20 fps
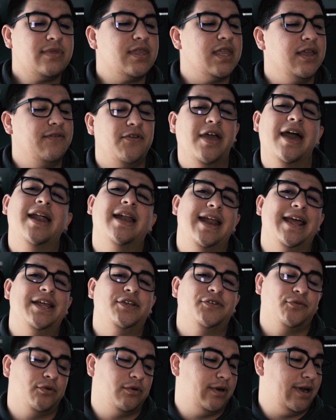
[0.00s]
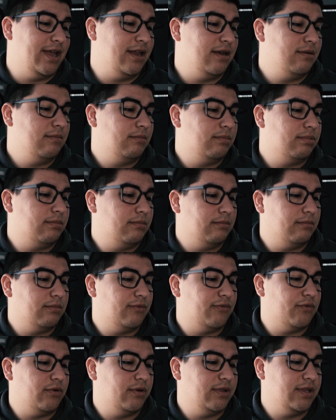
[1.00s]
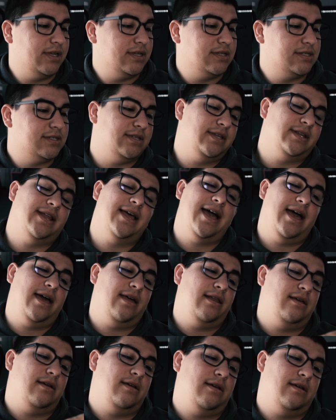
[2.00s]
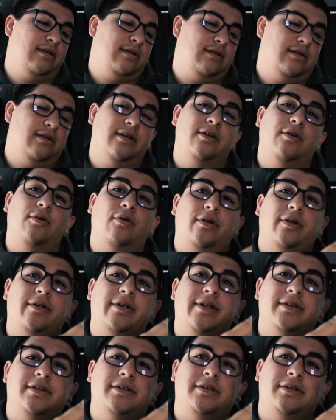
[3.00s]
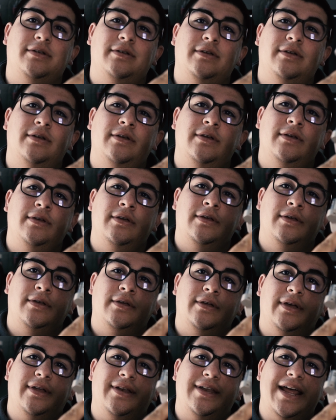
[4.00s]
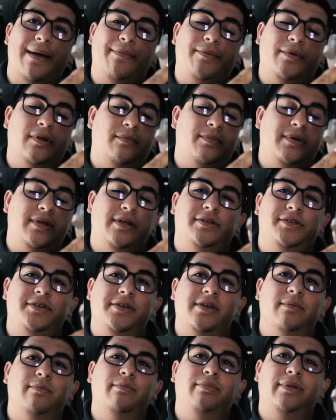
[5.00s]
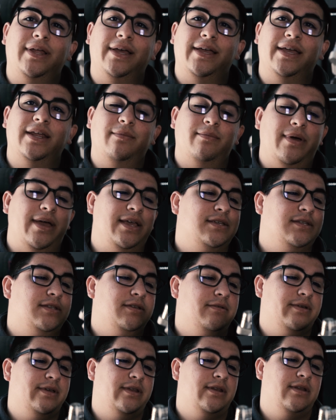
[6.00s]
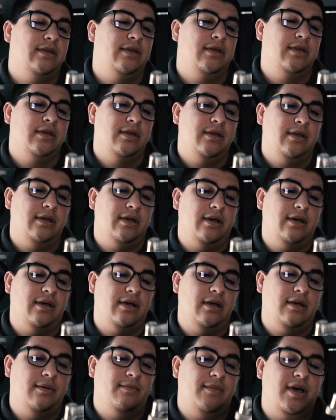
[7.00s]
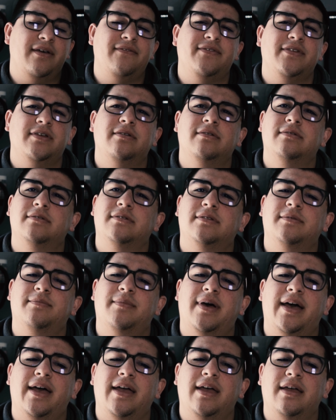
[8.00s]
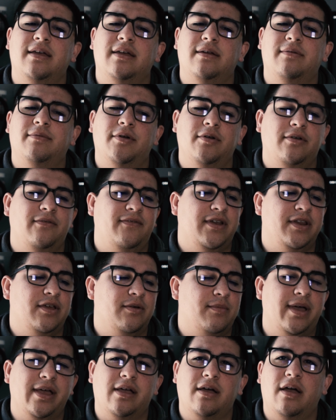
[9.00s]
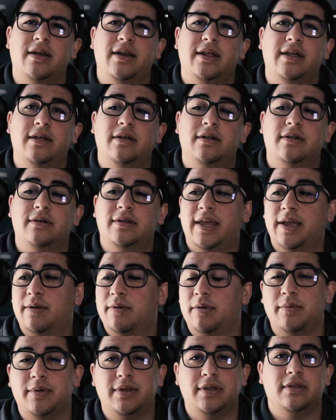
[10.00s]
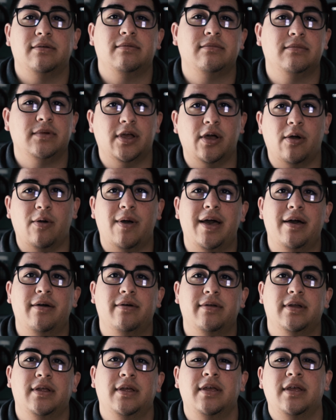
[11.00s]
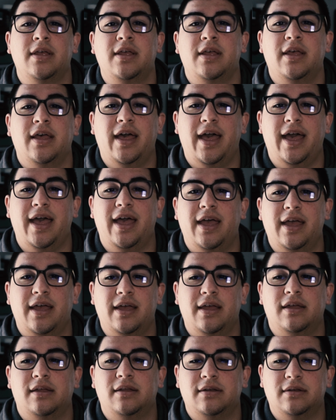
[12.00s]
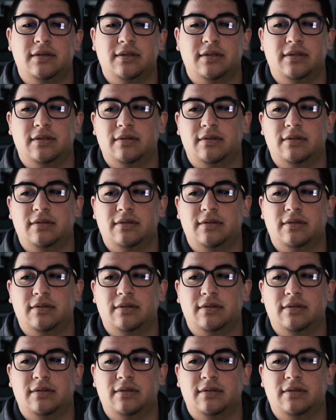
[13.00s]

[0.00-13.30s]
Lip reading: If you had an H4n before this, it had a 1/4-inch adapter up here, so you can plug in mics to it. I've used my Rode video mic on here, like when we go out and